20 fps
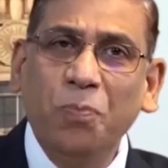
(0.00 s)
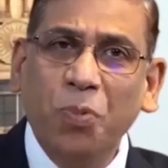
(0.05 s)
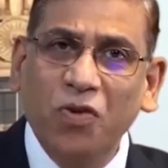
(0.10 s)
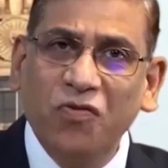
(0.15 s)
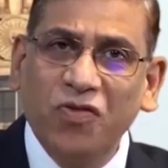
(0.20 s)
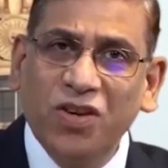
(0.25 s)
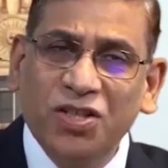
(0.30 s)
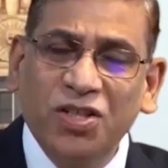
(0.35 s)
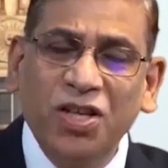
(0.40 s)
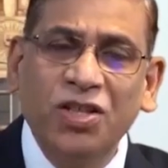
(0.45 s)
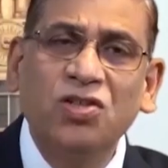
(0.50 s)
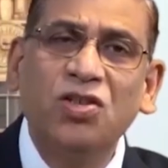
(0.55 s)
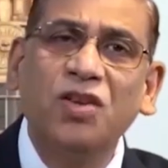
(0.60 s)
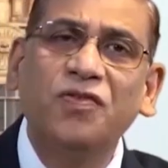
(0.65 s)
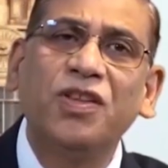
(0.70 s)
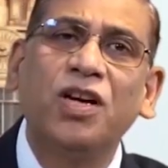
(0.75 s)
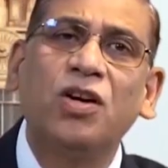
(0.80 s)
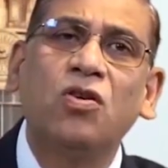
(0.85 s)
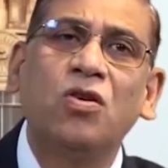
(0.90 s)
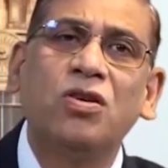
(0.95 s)
the provisions
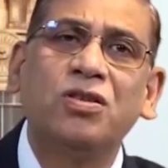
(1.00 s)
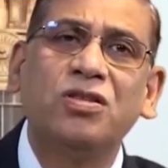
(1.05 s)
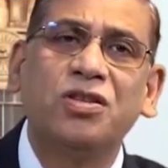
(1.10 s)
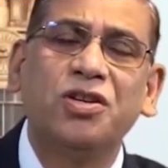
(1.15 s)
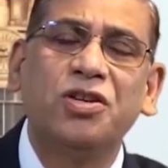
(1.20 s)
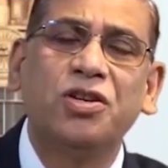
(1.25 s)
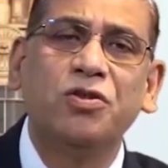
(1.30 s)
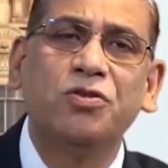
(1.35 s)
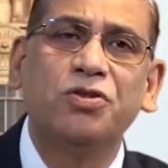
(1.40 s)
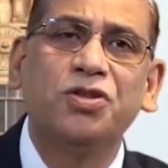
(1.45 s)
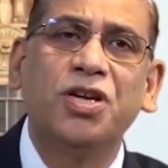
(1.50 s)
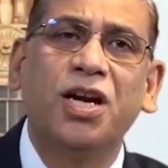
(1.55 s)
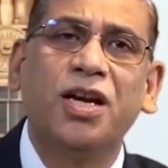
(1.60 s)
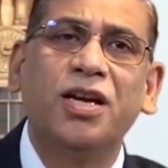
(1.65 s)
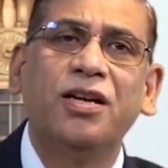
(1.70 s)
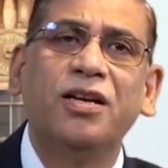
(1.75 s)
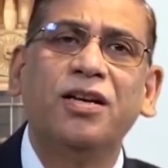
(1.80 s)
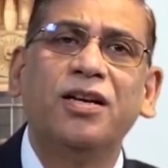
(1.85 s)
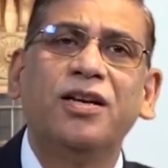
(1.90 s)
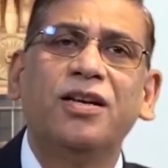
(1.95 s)
of the
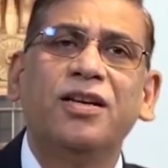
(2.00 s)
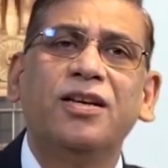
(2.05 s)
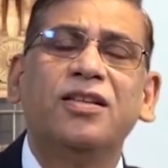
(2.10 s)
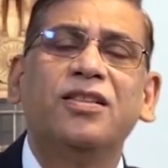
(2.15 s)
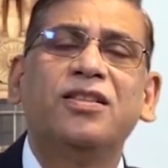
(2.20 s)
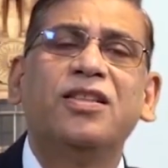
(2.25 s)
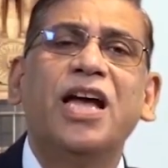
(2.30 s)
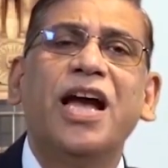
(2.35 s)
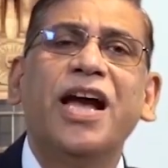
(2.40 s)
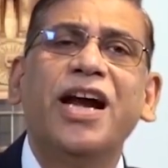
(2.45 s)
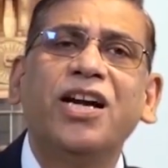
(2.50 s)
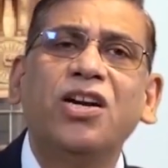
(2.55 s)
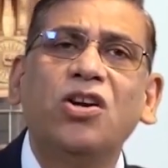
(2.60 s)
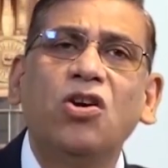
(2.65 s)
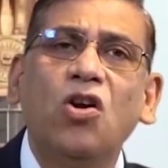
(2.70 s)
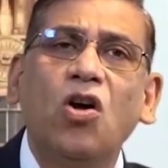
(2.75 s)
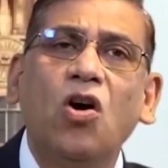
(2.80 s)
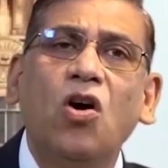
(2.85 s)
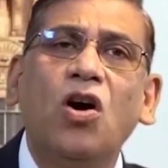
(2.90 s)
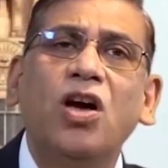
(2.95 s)
Constitution, that
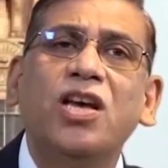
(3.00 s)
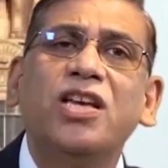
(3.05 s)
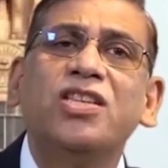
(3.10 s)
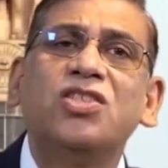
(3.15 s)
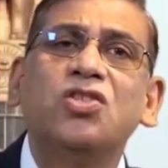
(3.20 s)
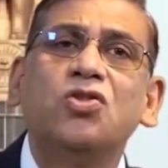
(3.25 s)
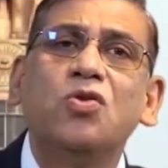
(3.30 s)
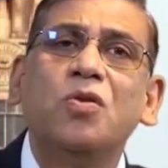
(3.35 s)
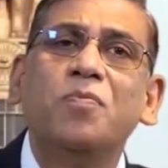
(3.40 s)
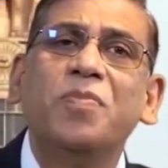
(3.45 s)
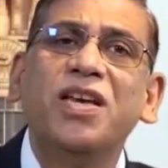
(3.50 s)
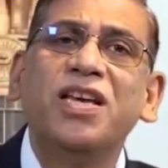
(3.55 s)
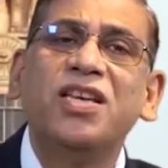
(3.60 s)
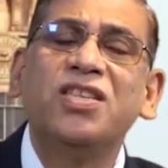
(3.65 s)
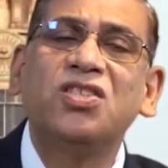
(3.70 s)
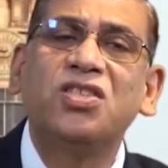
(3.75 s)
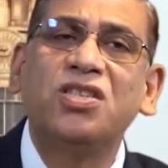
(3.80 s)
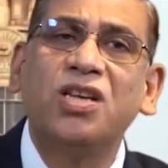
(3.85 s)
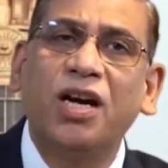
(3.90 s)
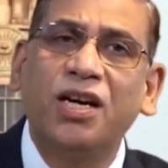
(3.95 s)
law is to be
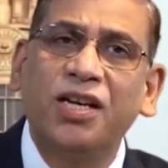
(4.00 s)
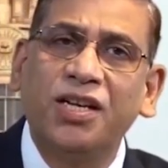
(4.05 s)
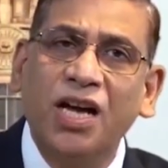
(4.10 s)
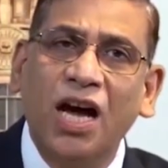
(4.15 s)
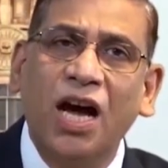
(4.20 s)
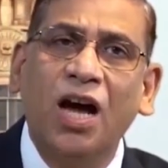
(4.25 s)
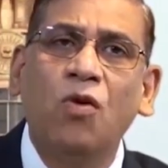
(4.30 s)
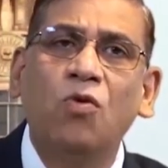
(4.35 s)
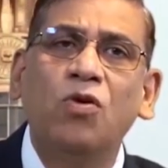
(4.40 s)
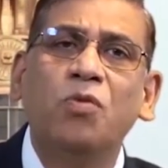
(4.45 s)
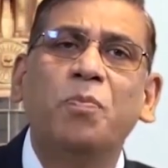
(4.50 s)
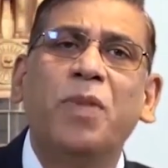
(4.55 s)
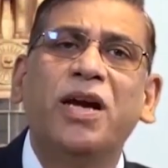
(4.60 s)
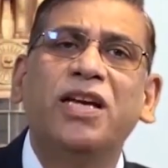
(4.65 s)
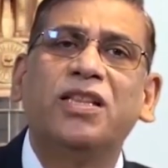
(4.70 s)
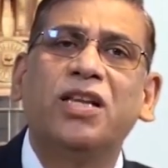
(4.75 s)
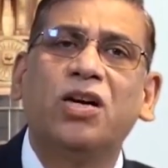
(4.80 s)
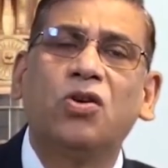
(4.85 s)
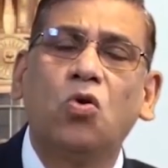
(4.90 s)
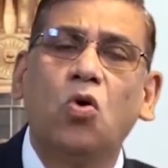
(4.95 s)
struck down
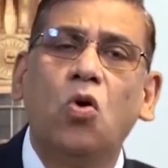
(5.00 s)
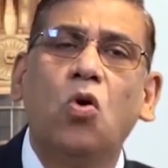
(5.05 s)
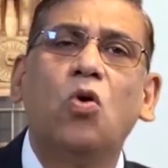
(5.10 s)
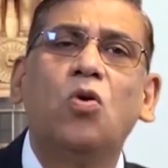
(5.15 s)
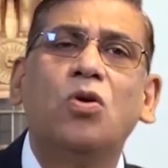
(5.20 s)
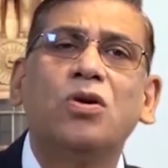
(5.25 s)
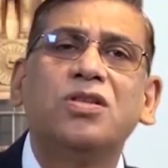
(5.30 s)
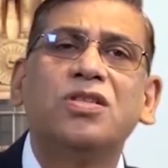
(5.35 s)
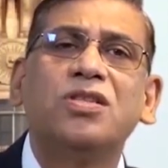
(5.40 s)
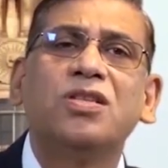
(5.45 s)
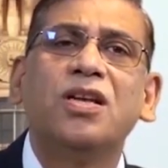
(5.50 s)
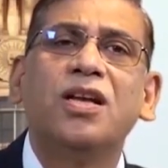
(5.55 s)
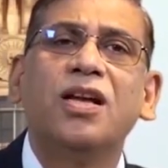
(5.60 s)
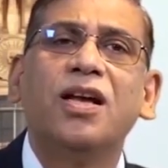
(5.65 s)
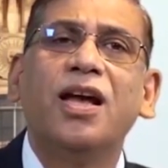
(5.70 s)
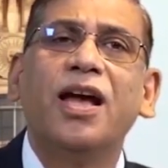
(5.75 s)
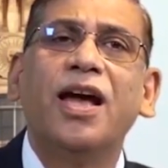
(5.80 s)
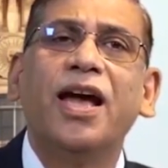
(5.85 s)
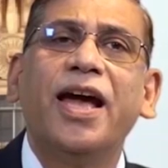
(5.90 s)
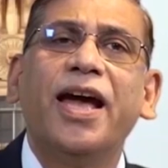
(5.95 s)
by the courts
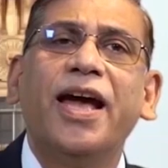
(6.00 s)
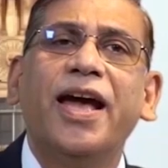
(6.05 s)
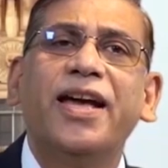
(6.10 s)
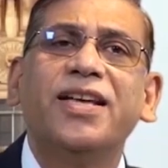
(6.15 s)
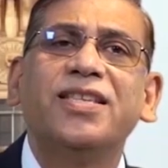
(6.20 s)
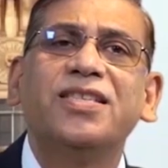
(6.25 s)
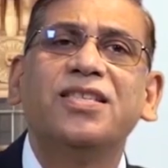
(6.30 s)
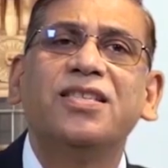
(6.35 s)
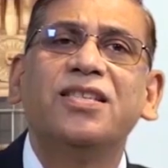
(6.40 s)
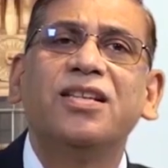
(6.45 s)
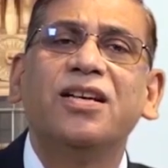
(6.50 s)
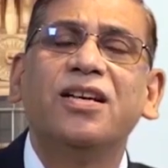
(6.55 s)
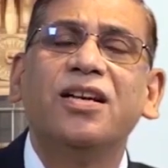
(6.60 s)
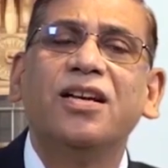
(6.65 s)
as